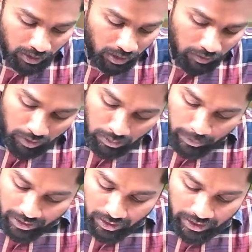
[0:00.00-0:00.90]
we'll be
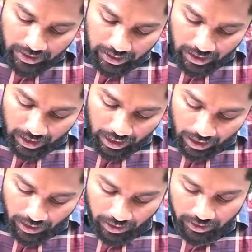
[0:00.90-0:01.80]
writing
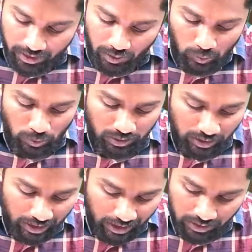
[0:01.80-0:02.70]
handwritten notes
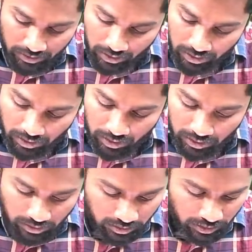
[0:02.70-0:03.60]
as well.
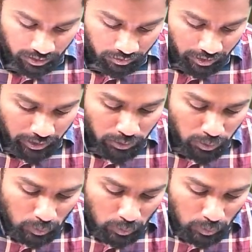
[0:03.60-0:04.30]
See, for you to